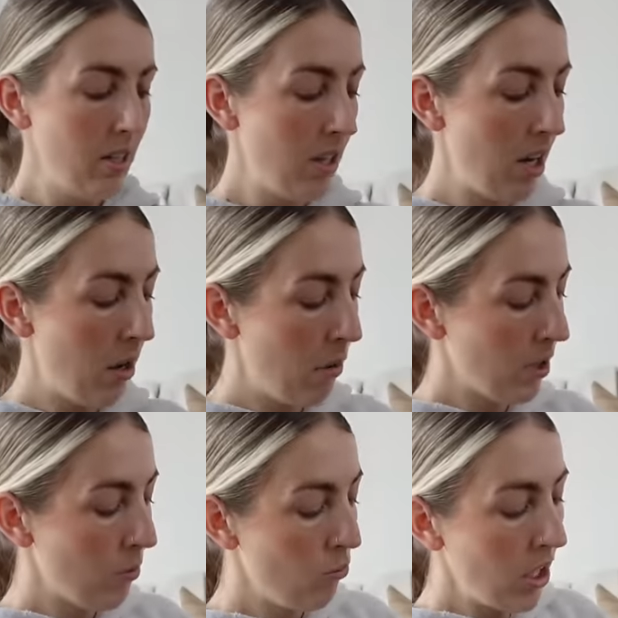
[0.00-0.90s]
So
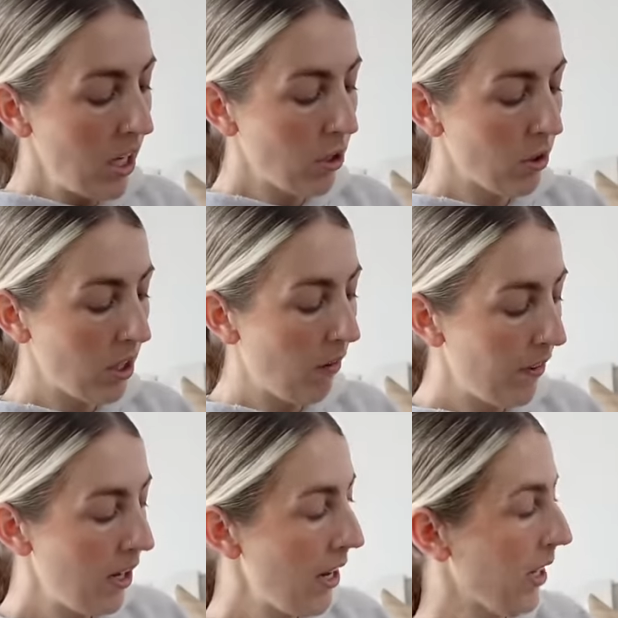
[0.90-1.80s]
some really good, I
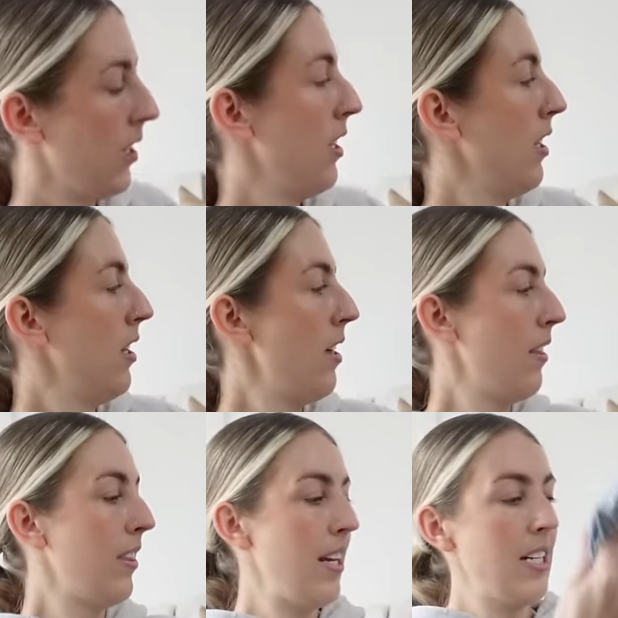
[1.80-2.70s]
feel like
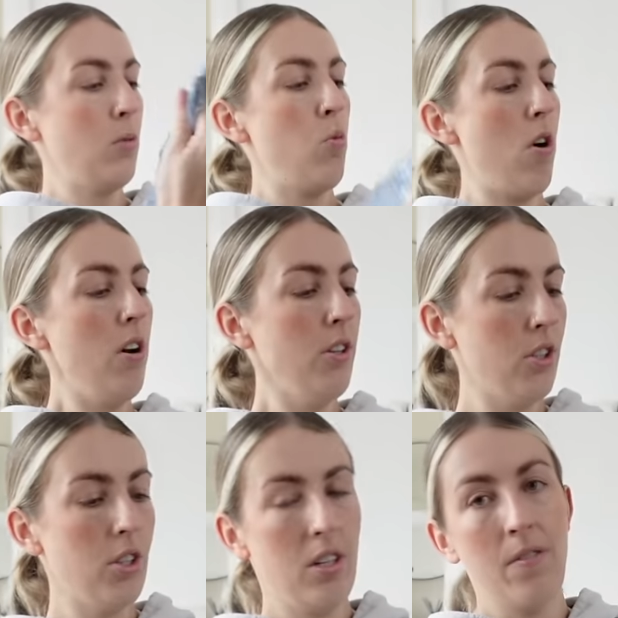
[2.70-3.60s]
this
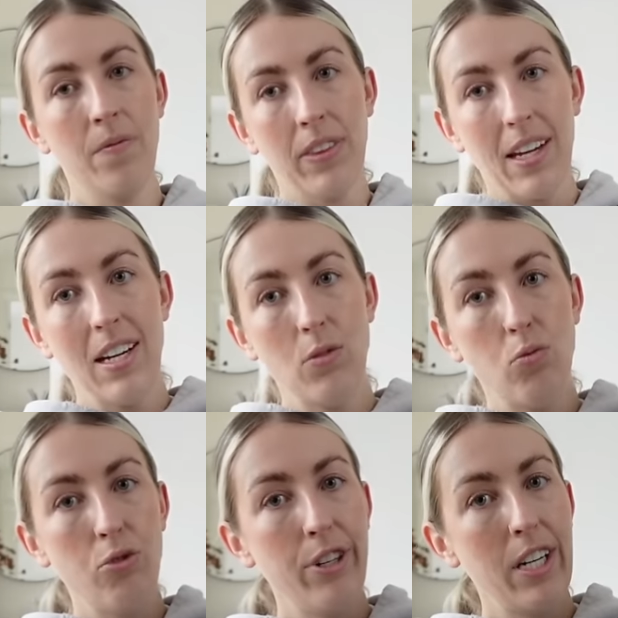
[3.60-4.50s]
wash is
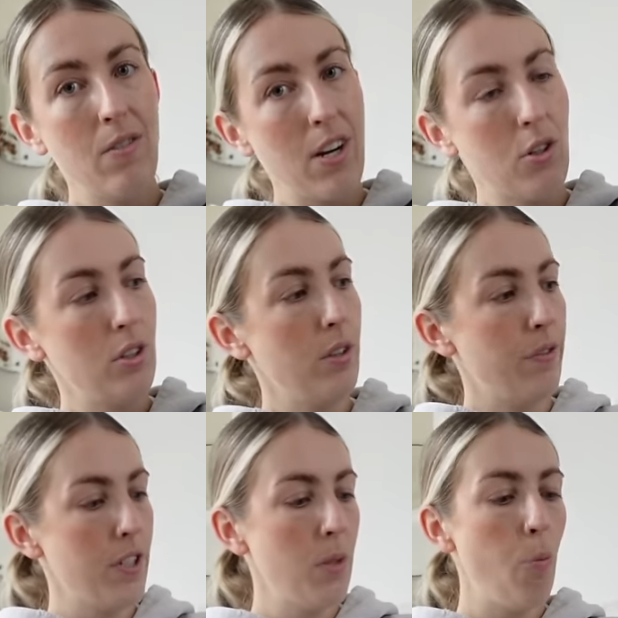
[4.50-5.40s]
really, really good for
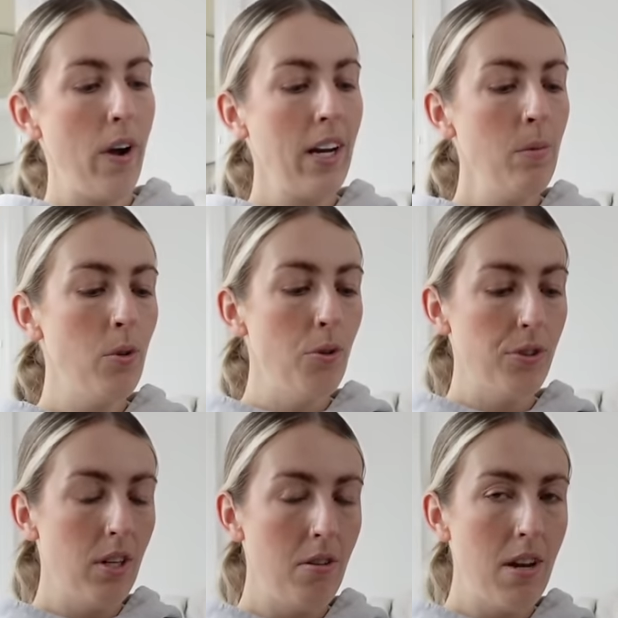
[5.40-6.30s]
spring, but
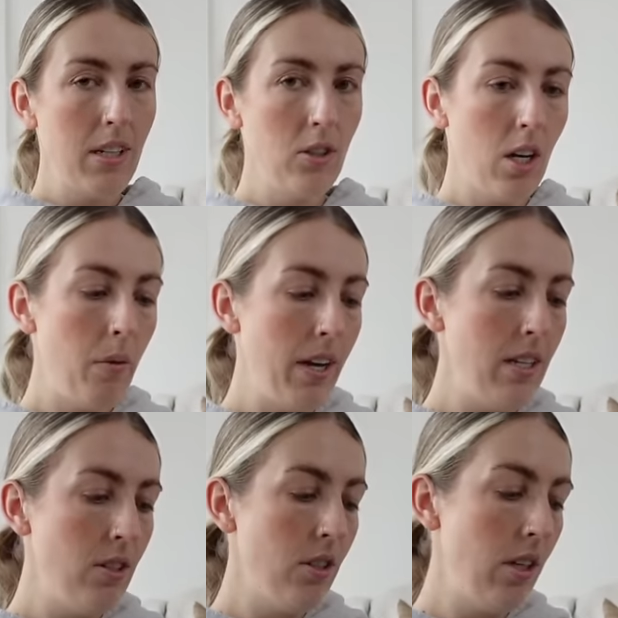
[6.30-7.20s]
also it can go
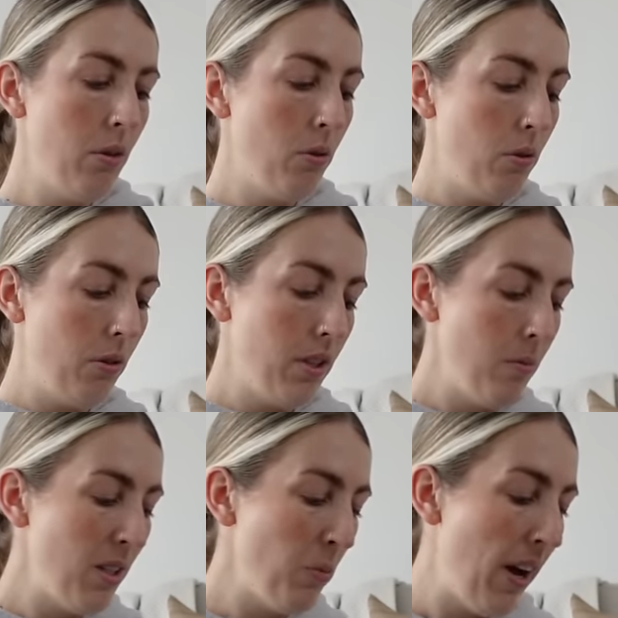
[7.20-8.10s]
into autumn
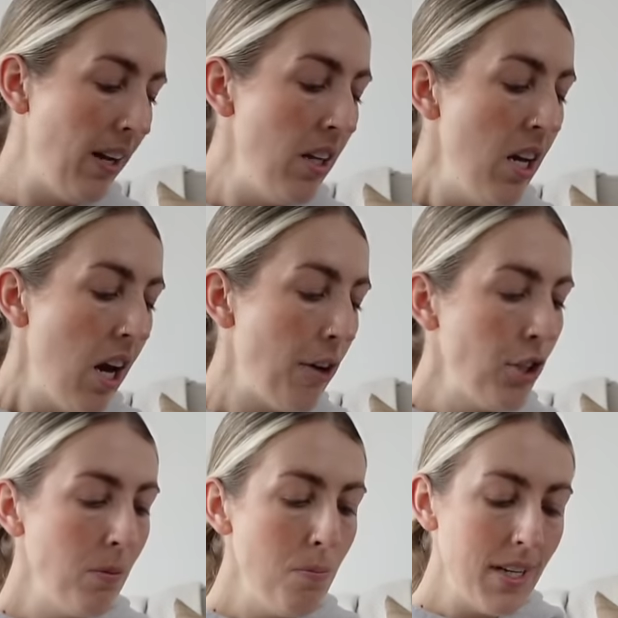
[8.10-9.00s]
as well. I was
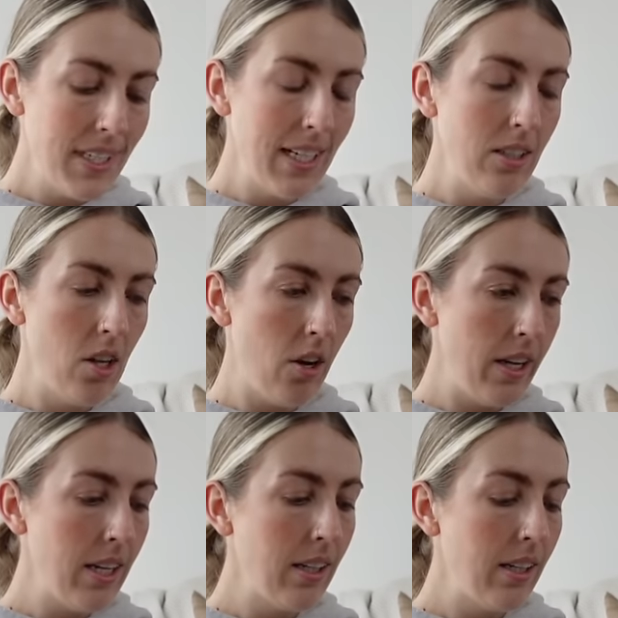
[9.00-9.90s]
just missing
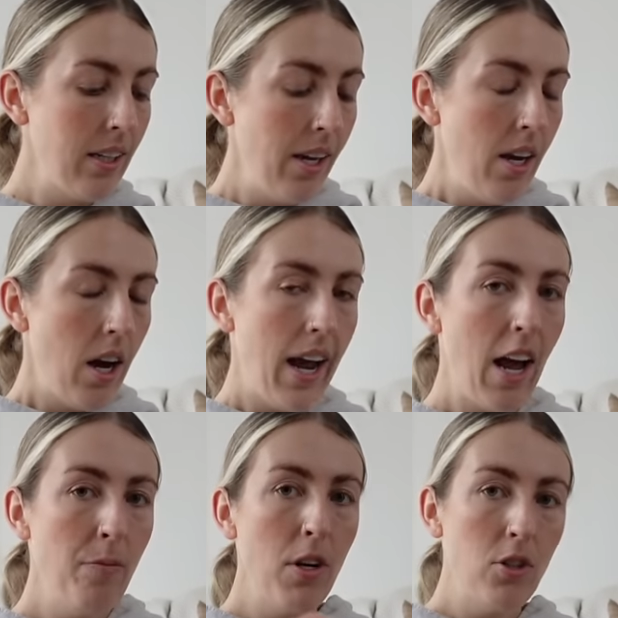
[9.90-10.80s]
like, I
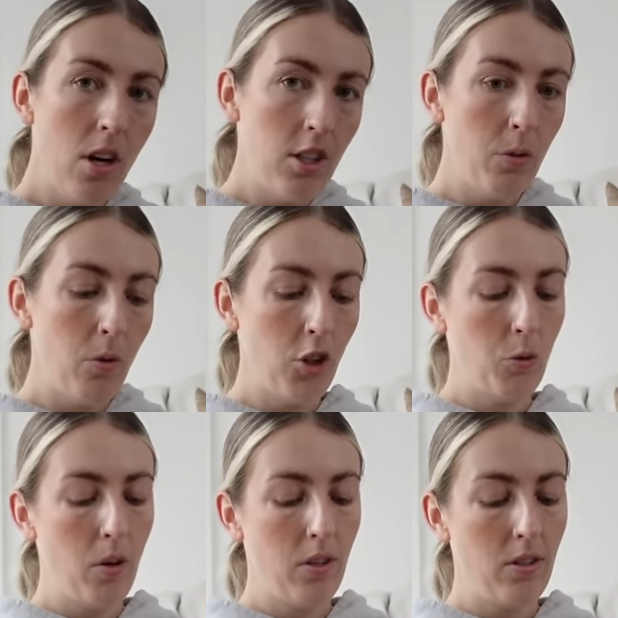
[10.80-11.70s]
have my darker wash
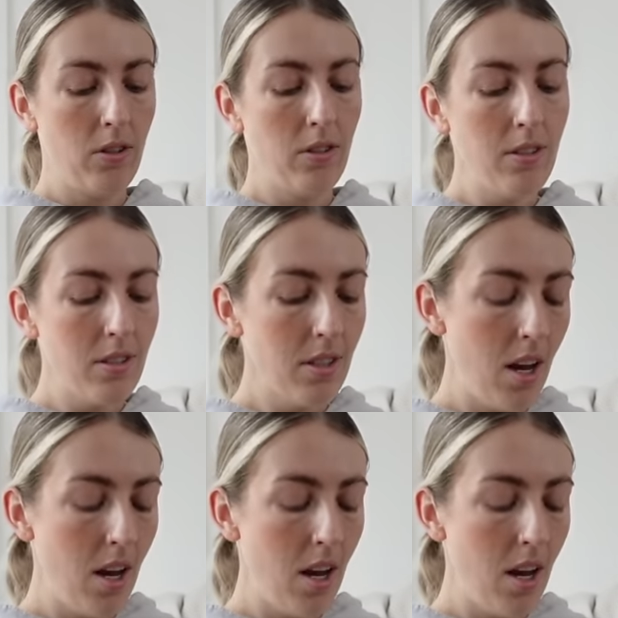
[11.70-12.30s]
ones.